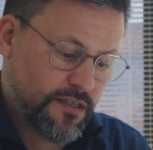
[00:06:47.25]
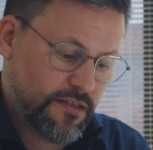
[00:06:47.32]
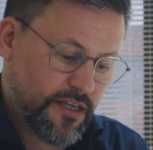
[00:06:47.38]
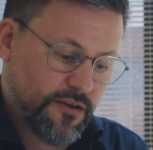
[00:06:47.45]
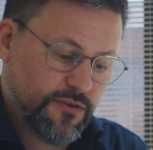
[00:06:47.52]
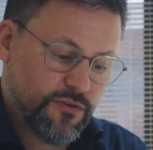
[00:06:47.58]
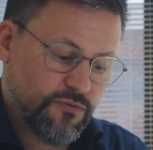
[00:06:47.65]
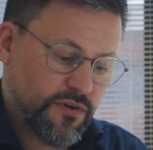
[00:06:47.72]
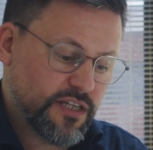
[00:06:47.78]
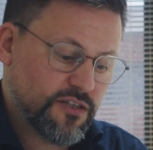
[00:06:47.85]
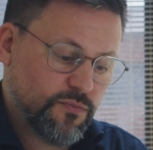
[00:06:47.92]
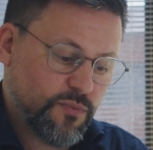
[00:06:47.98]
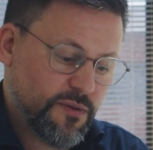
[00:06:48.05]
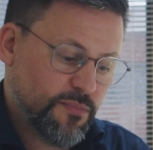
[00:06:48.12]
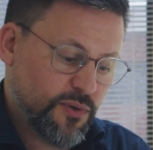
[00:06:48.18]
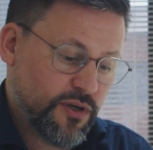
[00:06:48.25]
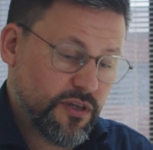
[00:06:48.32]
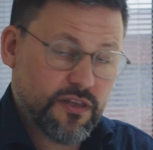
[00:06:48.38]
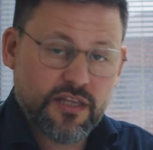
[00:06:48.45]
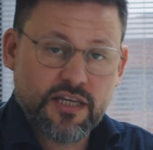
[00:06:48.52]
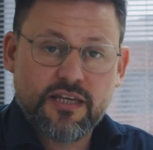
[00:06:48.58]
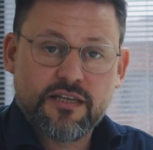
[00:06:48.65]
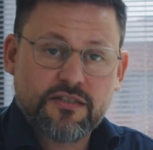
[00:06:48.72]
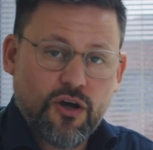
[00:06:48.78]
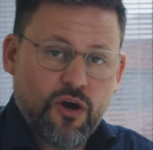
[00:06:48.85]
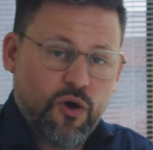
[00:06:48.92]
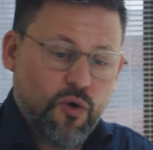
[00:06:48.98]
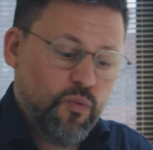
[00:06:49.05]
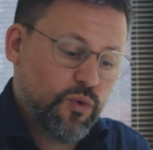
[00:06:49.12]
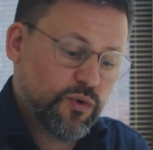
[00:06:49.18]
Now, the reason we put these
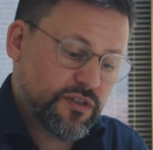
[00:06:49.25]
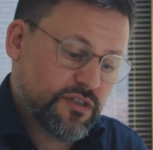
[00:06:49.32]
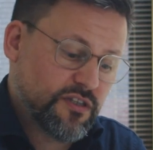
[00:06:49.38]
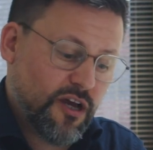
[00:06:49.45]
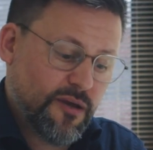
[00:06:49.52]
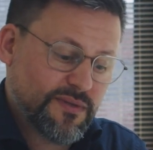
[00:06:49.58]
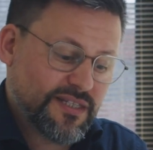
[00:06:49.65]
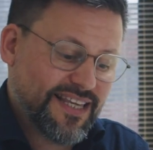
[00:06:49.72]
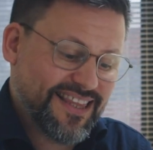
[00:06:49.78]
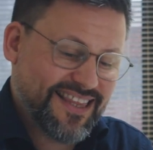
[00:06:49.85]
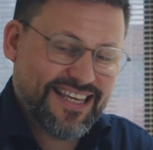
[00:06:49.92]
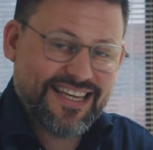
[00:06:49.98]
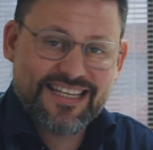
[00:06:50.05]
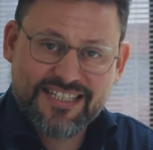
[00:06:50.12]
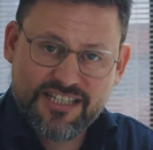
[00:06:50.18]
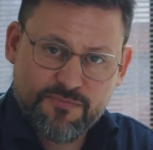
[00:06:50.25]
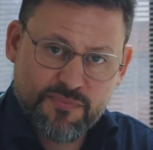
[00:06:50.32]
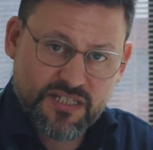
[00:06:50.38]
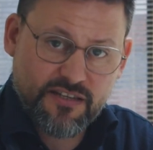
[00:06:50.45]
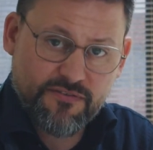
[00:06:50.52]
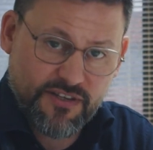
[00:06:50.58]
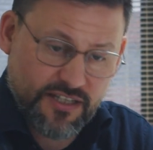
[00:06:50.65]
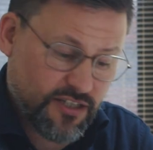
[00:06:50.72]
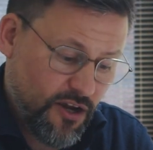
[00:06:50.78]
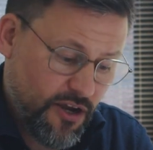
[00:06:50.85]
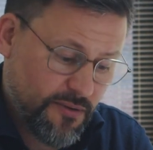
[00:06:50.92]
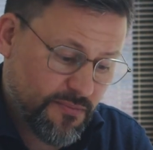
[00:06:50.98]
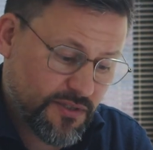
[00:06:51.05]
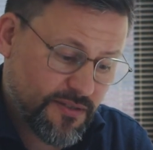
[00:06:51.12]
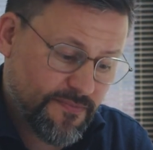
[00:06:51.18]
hot water times at these specific
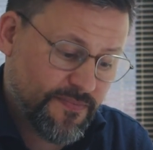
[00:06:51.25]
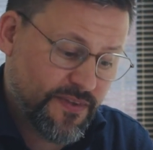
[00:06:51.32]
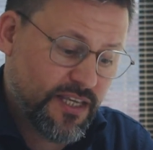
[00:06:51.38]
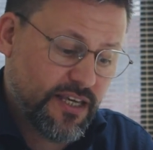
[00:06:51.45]
times